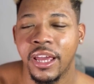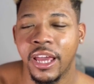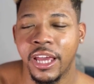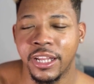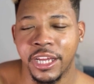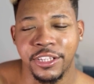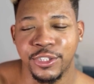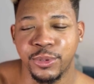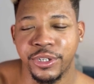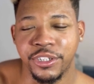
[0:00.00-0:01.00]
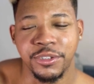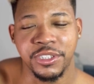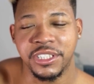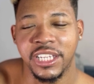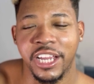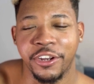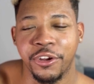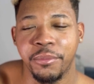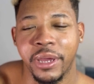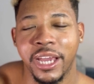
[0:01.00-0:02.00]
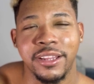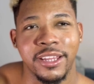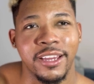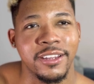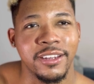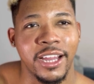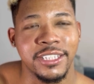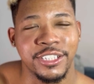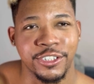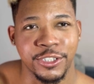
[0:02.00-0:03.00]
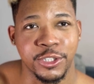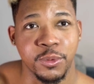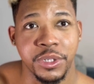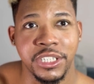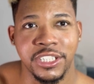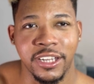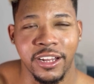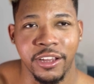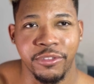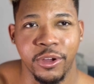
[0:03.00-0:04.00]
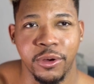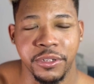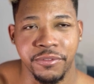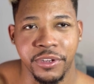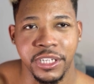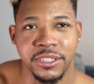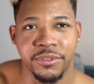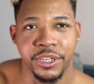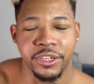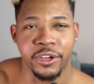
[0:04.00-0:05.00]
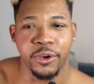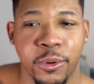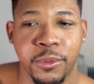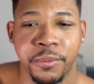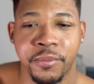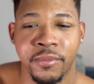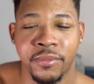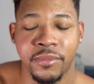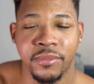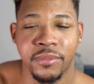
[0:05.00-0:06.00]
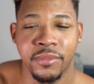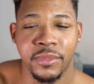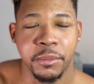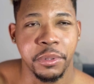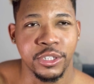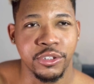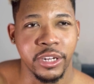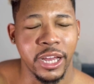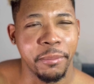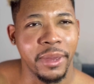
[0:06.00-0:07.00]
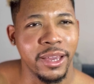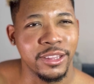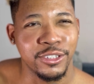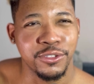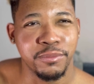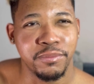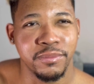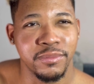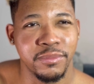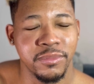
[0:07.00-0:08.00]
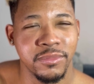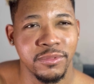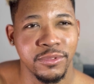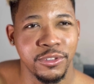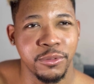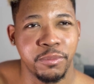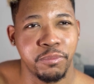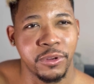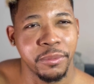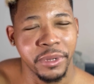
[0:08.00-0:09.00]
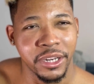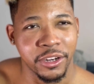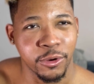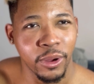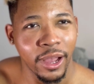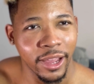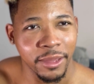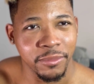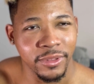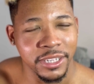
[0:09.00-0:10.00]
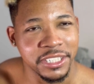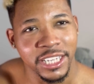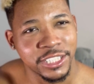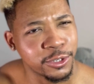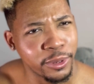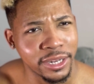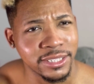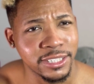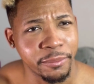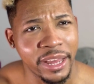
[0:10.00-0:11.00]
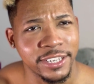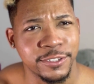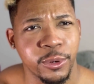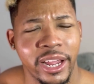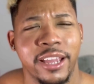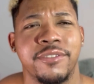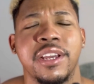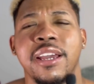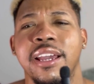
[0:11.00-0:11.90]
And like the Twitter user said, you're mad that I took a screenshot of the OnlyFans video, but you're not mad that you committed a crime and desecrated somebody's grave.